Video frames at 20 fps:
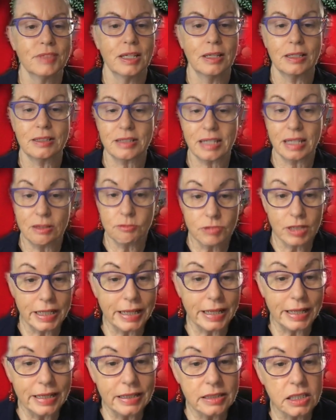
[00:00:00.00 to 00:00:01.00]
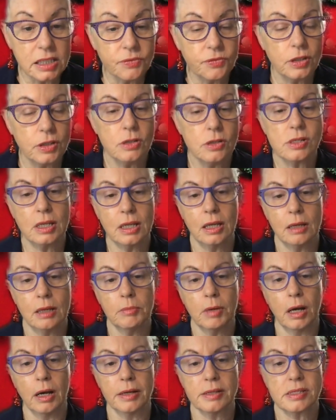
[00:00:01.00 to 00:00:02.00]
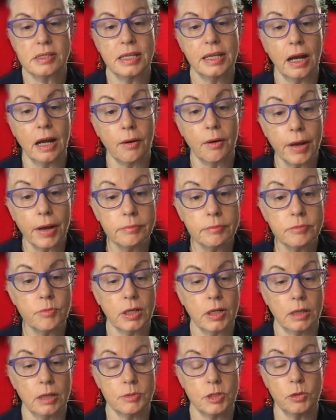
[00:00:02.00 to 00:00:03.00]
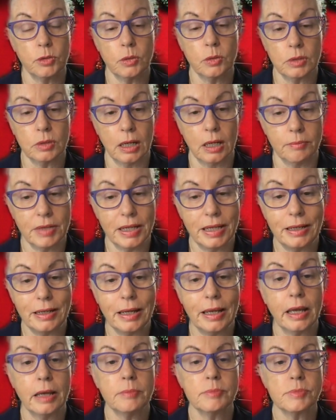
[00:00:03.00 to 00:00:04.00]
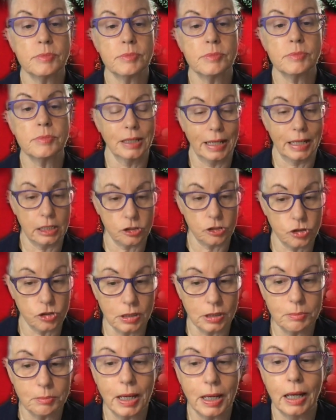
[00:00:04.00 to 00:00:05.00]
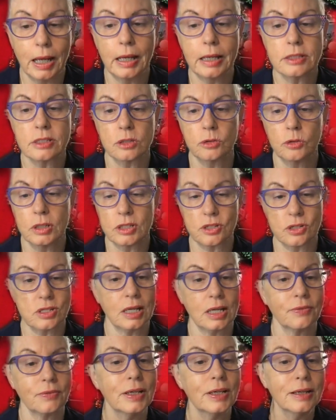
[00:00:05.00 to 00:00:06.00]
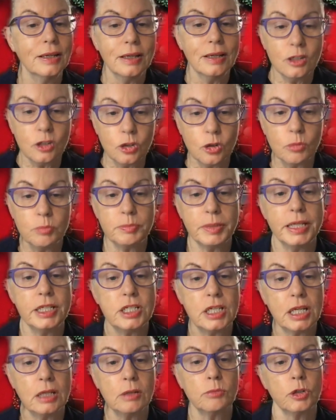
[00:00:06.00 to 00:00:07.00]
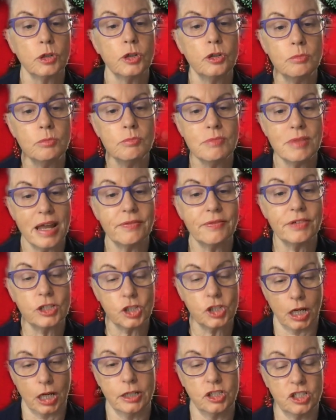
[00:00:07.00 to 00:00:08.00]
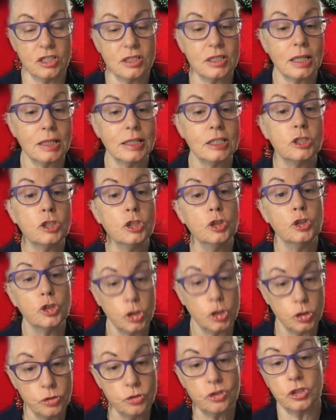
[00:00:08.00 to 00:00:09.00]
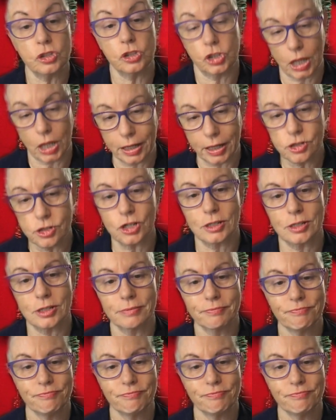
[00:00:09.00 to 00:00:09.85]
It's really easy for using in my CRM when I'm doing EDMs and electronic mail ads and all that sort of stuff. Your meeting room never changes unless you choose to change it.